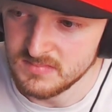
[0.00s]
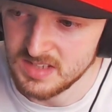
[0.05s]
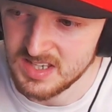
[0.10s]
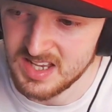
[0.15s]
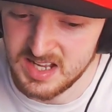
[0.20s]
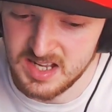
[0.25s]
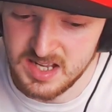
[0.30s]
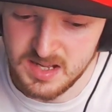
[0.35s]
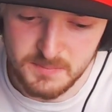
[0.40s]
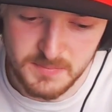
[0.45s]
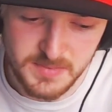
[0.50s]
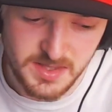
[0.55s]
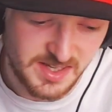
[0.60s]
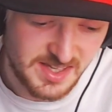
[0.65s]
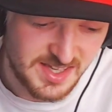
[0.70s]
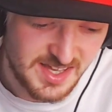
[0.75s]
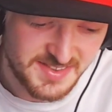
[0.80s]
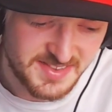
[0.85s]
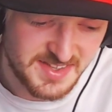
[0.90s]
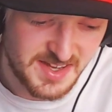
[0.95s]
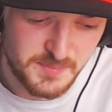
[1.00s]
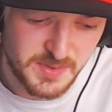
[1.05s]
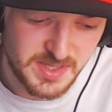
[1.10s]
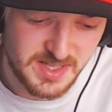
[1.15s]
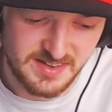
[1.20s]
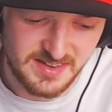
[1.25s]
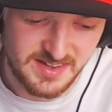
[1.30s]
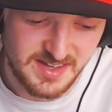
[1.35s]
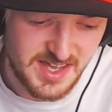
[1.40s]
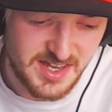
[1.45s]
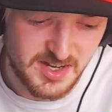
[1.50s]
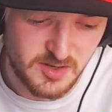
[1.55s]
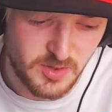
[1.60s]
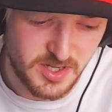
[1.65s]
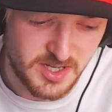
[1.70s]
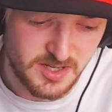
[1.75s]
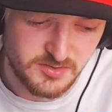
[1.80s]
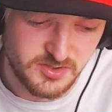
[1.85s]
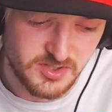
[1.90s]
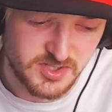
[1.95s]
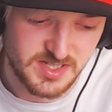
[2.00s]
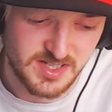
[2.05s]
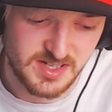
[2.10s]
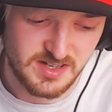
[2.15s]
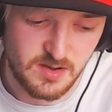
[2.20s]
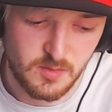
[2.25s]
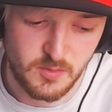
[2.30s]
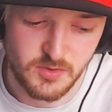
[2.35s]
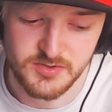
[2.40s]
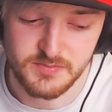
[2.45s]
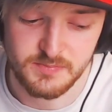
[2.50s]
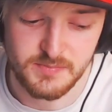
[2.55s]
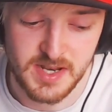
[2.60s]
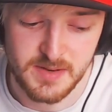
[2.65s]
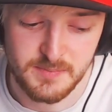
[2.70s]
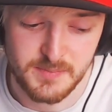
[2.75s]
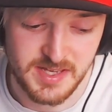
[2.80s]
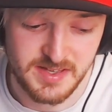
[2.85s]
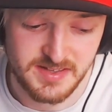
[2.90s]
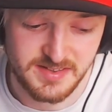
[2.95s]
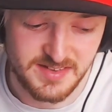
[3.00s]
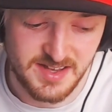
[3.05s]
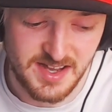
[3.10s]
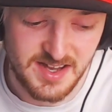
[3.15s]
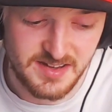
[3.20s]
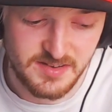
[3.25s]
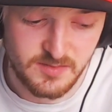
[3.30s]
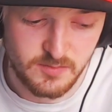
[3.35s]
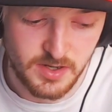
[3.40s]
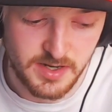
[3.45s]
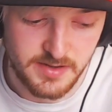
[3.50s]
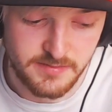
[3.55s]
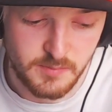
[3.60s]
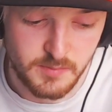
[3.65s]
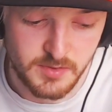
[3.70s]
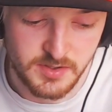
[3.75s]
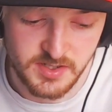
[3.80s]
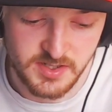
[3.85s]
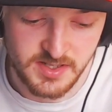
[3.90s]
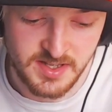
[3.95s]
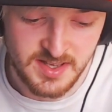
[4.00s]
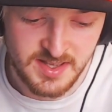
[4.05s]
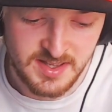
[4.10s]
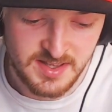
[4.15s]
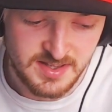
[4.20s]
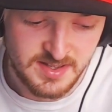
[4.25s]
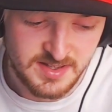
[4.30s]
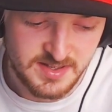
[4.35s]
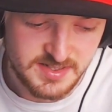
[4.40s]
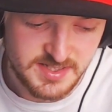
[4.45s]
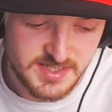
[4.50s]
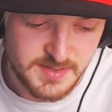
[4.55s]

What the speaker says: Like, you had that bit at the end where it was just like, oh, I wasn't meant to be a dad and whatever, but to